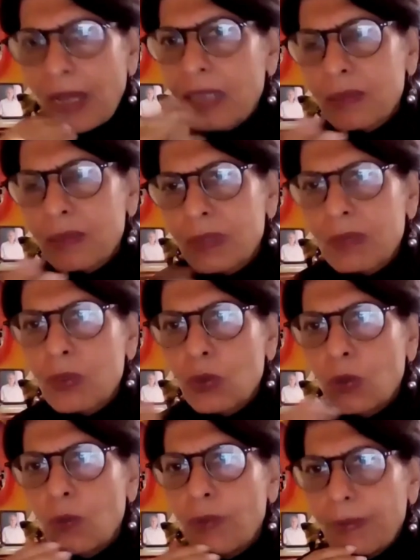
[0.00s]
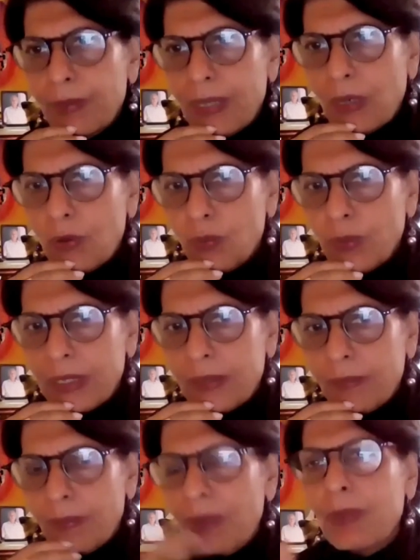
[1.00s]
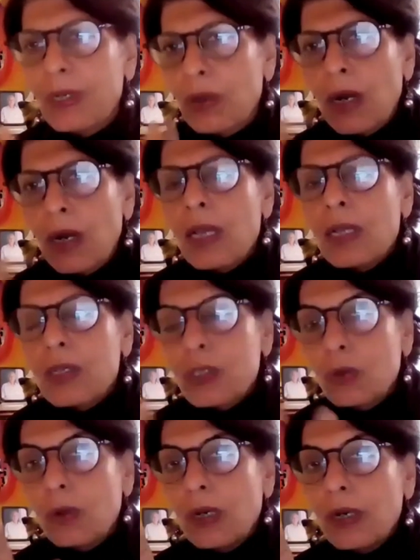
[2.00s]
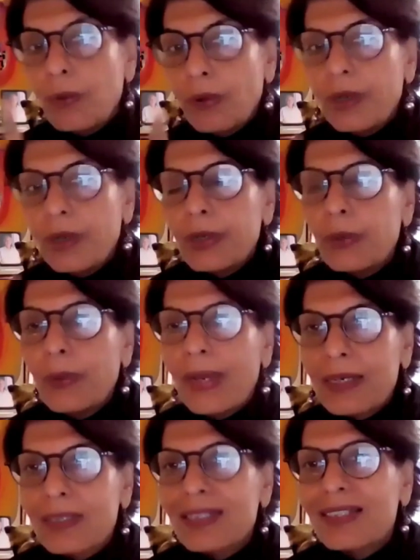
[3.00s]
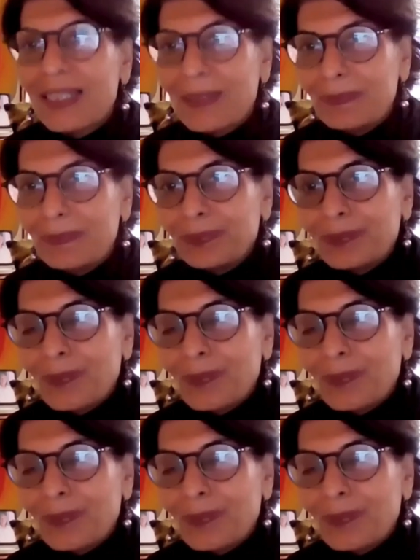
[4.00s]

Our symptoms go away without wheat, but we're not. So a whole new entity